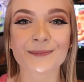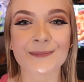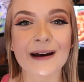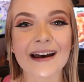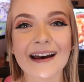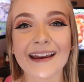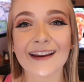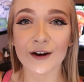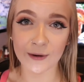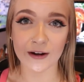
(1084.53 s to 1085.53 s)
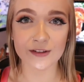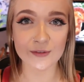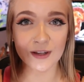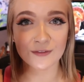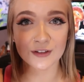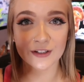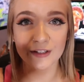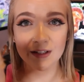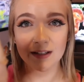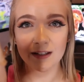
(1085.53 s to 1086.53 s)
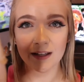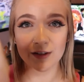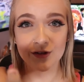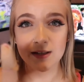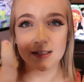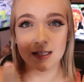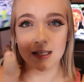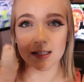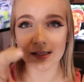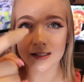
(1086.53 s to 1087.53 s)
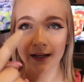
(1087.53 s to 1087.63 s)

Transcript: Bye! Oh, I also never addressed this.